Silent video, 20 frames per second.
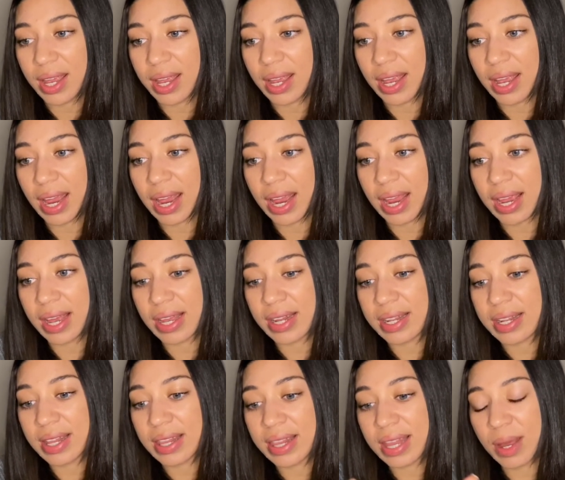And
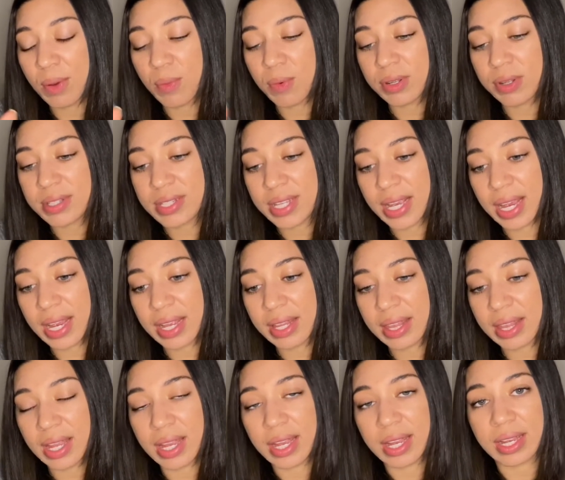they will take
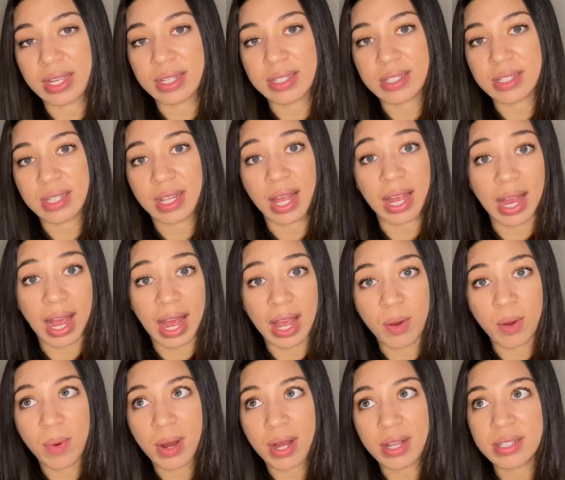things like
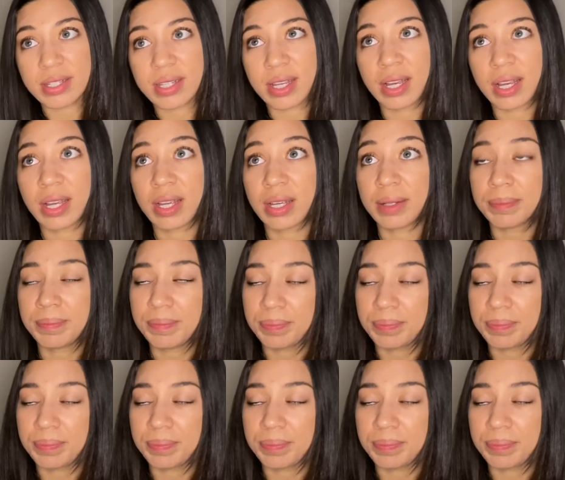ayahuasca,